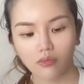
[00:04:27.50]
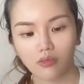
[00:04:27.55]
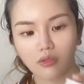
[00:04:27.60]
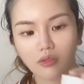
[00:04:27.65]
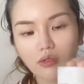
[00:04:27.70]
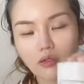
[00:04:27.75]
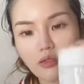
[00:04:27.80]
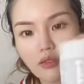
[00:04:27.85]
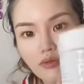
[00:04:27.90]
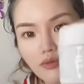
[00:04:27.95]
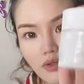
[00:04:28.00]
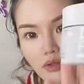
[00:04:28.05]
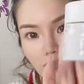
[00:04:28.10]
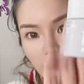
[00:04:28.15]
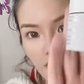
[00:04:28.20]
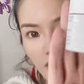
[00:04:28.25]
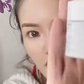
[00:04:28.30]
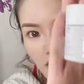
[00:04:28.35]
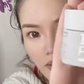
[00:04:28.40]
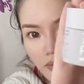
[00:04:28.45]
I'll give you a
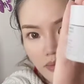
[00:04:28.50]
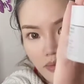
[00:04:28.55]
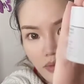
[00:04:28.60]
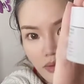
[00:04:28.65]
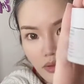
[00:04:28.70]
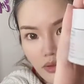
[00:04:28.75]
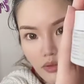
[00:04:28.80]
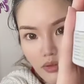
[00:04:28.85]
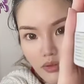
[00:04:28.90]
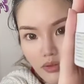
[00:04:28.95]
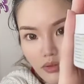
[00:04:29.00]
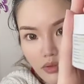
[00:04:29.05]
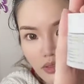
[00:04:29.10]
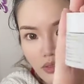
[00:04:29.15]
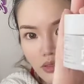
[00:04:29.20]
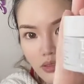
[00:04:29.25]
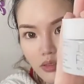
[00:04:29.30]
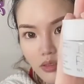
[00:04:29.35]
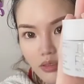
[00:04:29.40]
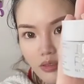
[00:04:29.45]
bit up
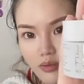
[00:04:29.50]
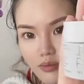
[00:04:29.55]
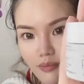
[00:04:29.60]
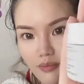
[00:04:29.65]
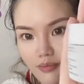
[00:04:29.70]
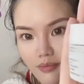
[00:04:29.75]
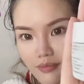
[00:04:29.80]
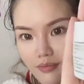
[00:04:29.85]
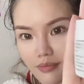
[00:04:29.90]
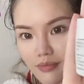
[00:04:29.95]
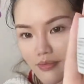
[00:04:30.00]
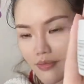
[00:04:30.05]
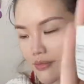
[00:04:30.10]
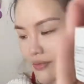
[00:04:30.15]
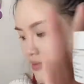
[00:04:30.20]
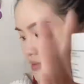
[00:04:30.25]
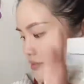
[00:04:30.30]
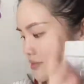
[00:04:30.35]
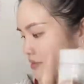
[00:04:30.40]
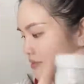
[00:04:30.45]
close.
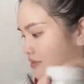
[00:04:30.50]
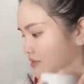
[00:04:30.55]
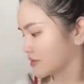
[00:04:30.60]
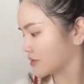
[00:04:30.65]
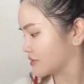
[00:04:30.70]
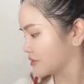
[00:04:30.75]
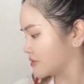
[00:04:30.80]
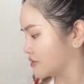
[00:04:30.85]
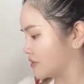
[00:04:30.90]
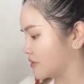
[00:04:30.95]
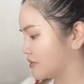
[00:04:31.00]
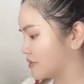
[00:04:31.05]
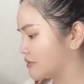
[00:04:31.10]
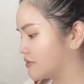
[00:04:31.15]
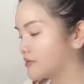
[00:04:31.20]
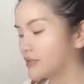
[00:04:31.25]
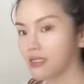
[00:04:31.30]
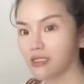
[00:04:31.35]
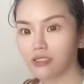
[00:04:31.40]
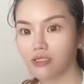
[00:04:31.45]
So
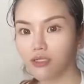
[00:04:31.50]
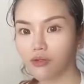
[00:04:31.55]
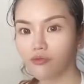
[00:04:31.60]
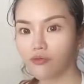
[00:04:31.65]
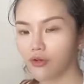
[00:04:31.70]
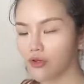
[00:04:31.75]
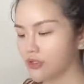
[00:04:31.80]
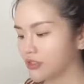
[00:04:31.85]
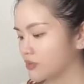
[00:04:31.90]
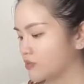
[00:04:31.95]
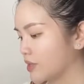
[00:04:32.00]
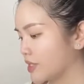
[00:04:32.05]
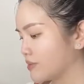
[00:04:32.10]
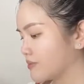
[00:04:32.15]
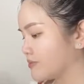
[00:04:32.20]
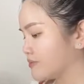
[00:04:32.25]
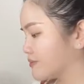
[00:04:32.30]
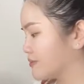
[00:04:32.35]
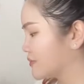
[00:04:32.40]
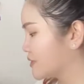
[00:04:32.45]
that's the first one.
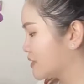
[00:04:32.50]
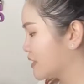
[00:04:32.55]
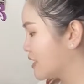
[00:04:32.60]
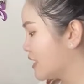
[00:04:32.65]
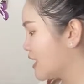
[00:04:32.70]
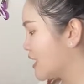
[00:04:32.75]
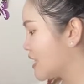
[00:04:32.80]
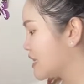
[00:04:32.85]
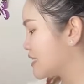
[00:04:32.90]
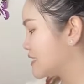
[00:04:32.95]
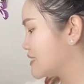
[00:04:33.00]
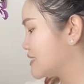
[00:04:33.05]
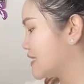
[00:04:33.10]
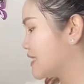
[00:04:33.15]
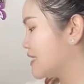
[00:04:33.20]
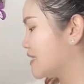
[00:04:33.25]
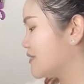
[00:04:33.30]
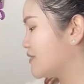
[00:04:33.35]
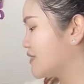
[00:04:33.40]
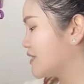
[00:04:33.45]
The
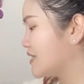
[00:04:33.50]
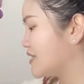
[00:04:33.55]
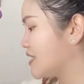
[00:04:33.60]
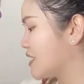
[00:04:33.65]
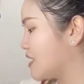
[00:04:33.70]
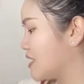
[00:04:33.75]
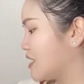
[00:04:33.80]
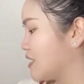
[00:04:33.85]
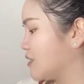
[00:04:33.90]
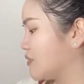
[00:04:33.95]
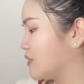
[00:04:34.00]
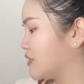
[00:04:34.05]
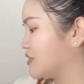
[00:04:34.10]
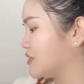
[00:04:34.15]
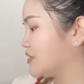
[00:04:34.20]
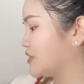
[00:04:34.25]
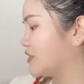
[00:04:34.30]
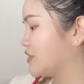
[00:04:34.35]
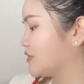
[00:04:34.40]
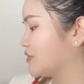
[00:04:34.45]
second one I want to
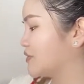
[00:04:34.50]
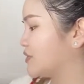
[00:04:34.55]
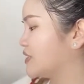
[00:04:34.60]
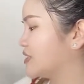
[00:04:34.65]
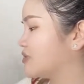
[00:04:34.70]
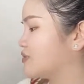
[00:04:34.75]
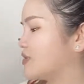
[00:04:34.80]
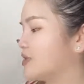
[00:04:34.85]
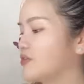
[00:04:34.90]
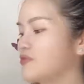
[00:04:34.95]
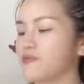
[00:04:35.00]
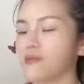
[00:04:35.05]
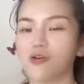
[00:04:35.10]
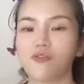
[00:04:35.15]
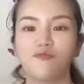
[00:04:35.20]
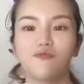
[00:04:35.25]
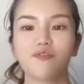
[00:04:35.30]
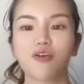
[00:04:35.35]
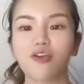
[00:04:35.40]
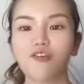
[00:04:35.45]
go through is one of my
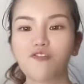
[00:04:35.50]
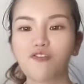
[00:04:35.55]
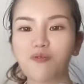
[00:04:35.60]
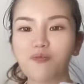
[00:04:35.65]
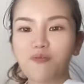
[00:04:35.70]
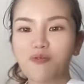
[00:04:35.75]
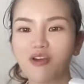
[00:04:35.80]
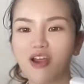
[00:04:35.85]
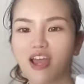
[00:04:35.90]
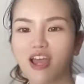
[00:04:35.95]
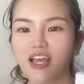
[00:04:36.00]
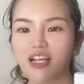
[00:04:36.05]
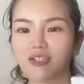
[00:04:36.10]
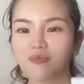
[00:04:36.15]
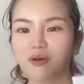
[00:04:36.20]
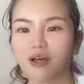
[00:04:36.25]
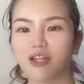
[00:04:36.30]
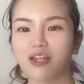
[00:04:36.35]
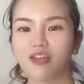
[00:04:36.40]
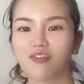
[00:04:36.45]
favorite brands,
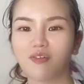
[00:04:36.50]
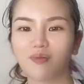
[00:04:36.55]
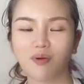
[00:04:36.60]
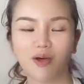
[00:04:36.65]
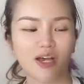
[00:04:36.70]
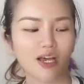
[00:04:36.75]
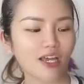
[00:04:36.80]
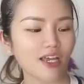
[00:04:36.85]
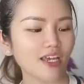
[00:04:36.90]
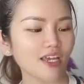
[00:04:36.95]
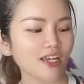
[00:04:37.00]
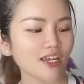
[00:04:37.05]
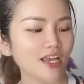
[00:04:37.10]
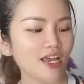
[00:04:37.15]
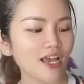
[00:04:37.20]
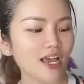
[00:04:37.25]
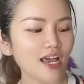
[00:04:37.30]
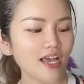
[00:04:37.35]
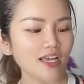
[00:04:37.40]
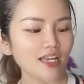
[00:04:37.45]
but I never buy it.
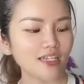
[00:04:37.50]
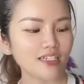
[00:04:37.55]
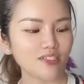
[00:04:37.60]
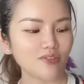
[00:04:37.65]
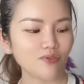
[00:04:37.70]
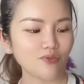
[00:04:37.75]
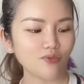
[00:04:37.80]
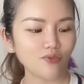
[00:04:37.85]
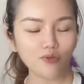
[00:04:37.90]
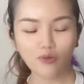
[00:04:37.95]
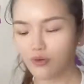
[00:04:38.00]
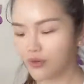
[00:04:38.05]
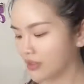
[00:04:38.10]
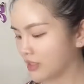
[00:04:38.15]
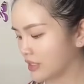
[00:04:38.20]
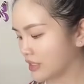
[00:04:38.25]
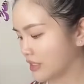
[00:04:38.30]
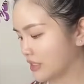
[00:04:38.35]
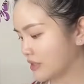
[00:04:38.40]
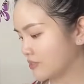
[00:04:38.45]
It's a full,
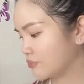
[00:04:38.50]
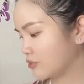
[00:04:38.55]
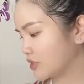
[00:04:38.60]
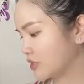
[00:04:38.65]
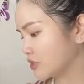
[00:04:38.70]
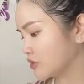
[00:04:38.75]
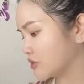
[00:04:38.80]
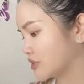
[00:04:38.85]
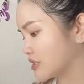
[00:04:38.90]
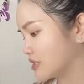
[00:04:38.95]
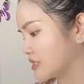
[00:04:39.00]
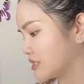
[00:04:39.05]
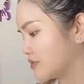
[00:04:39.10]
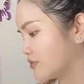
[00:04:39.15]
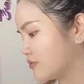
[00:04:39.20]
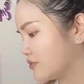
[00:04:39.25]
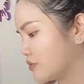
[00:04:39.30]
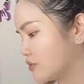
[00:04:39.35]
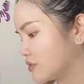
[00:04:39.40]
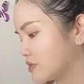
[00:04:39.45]
I'm pretty sure this is a
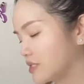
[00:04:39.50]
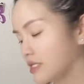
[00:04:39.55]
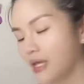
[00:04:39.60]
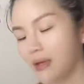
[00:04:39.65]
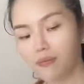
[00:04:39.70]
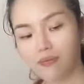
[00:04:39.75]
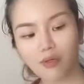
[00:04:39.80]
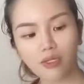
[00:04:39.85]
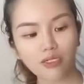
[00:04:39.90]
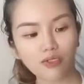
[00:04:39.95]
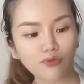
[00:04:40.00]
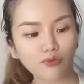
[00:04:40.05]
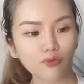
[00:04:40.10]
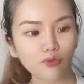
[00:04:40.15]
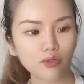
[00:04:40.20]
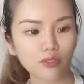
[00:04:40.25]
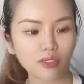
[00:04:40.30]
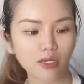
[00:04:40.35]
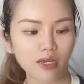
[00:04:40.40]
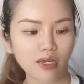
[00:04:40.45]
full, yep, it's a
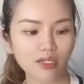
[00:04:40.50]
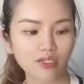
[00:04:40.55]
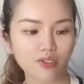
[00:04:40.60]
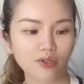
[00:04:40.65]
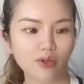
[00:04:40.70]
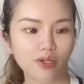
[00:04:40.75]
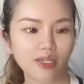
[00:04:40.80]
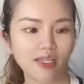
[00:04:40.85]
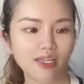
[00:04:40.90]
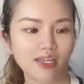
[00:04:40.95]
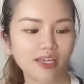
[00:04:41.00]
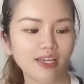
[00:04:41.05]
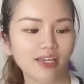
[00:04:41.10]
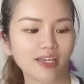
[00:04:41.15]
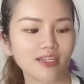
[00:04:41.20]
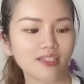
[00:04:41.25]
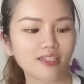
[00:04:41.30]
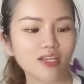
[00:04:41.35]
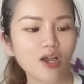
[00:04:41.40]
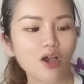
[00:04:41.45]
full size. So again,
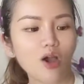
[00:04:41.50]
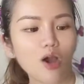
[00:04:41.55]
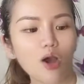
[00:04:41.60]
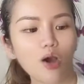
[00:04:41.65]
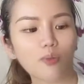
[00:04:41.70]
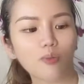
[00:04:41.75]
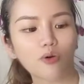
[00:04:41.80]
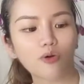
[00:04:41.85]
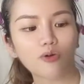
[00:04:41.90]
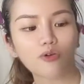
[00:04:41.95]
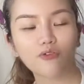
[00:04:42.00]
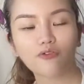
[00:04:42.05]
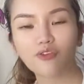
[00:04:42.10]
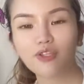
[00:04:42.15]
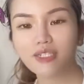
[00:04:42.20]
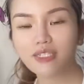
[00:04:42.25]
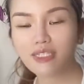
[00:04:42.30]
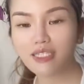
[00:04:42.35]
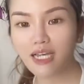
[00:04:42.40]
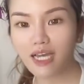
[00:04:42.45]
it's
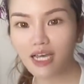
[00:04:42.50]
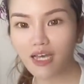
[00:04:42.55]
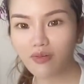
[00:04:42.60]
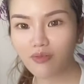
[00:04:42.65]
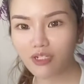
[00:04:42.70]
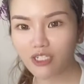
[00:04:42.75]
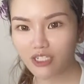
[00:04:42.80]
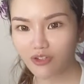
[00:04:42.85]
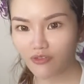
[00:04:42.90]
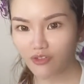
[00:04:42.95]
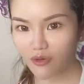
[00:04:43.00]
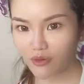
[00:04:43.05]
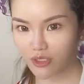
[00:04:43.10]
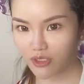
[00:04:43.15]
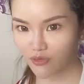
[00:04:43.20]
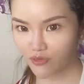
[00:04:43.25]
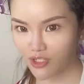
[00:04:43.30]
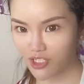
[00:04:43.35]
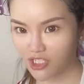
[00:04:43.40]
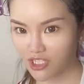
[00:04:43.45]
Omorovitska, which was
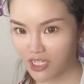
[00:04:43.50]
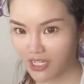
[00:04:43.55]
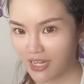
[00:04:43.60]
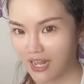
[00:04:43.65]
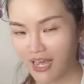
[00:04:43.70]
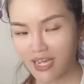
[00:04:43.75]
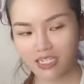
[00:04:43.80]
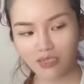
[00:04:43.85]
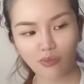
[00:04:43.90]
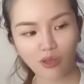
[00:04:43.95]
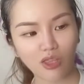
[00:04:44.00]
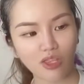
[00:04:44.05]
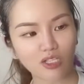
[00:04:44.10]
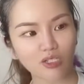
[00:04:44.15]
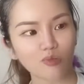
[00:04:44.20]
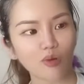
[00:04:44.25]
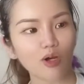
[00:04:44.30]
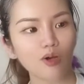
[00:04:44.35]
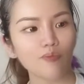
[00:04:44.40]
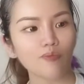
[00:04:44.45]
featured last month as
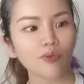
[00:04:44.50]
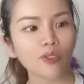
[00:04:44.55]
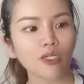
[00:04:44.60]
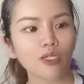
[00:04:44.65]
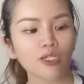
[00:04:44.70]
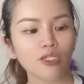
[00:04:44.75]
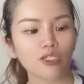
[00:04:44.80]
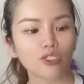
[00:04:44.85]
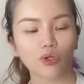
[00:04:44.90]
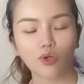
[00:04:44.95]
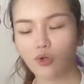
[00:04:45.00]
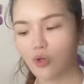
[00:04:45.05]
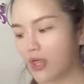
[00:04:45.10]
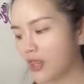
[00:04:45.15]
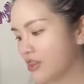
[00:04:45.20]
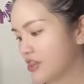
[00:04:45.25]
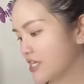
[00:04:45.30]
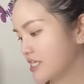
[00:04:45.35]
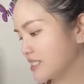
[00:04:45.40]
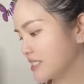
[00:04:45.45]
well. So
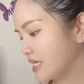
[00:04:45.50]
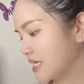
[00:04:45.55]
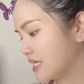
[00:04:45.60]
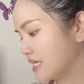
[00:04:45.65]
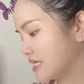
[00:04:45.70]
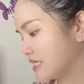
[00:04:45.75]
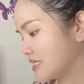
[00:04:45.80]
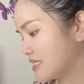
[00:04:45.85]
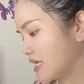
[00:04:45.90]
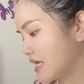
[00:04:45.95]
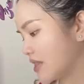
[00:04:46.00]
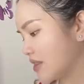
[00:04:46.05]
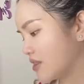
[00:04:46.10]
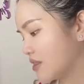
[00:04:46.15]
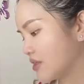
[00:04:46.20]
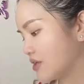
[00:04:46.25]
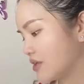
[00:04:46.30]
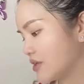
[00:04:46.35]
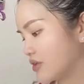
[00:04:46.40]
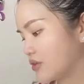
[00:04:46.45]
this is
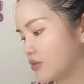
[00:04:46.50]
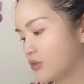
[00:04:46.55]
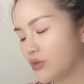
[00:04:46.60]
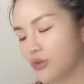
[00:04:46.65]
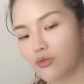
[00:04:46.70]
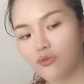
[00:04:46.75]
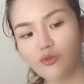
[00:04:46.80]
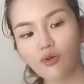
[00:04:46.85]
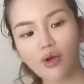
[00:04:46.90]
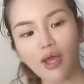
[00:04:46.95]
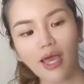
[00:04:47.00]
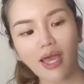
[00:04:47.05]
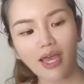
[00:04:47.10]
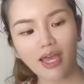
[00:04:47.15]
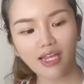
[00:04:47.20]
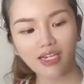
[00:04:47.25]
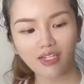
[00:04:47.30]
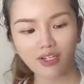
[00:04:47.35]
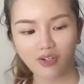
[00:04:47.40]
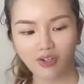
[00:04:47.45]
the Youthful
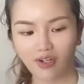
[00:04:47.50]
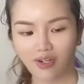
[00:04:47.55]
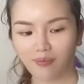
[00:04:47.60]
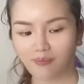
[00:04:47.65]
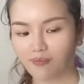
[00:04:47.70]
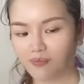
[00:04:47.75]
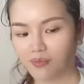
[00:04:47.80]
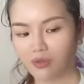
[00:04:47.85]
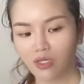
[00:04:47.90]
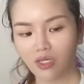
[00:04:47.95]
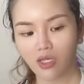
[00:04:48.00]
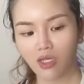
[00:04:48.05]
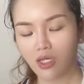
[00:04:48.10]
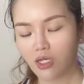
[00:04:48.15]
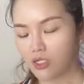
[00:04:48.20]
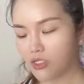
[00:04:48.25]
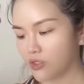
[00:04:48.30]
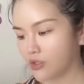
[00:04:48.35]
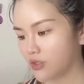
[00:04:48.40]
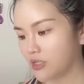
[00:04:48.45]
Hand Cream.
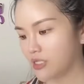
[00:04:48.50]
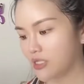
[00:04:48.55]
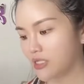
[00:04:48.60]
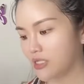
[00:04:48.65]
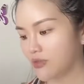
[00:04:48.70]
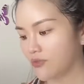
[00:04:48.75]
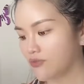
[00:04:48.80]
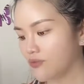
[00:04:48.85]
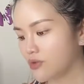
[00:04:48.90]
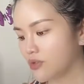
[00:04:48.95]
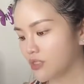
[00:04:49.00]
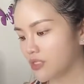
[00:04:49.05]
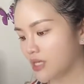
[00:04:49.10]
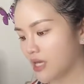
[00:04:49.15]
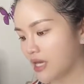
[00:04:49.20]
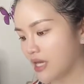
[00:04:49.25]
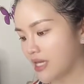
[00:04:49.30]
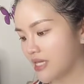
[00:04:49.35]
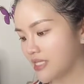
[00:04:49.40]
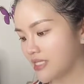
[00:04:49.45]
So this is a full
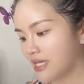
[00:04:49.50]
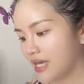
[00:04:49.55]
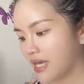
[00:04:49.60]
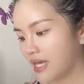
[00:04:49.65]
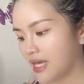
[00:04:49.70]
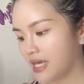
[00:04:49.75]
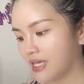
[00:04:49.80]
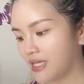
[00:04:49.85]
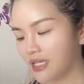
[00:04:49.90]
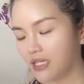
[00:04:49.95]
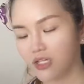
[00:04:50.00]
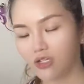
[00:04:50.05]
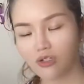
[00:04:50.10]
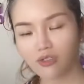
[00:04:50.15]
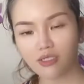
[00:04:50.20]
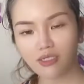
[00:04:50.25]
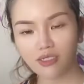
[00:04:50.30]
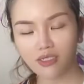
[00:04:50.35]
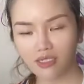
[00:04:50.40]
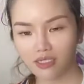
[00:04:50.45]
size and it
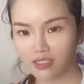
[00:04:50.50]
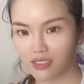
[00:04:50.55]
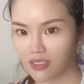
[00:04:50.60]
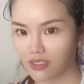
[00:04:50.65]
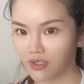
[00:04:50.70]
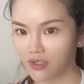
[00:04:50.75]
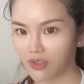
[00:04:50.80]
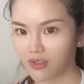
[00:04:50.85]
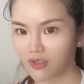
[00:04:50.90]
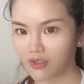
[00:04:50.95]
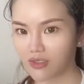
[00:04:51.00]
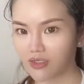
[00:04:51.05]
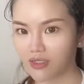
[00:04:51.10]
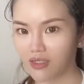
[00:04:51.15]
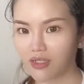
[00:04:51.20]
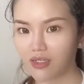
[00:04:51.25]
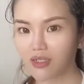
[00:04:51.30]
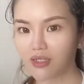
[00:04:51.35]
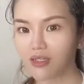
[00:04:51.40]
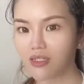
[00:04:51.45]
costs $60.
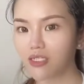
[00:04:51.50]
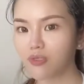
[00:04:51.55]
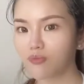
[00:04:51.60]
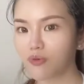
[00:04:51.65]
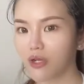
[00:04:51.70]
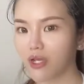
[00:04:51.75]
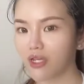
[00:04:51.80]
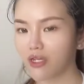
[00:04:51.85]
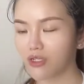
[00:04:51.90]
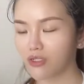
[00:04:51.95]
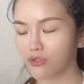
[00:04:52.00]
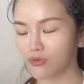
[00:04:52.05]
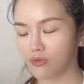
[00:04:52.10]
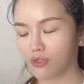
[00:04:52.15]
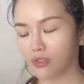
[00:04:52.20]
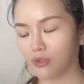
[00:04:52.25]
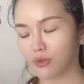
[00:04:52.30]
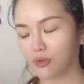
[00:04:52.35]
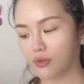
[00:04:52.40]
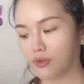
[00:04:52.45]
This brand is
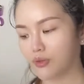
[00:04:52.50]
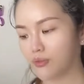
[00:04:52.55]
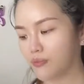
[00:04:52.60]
really good.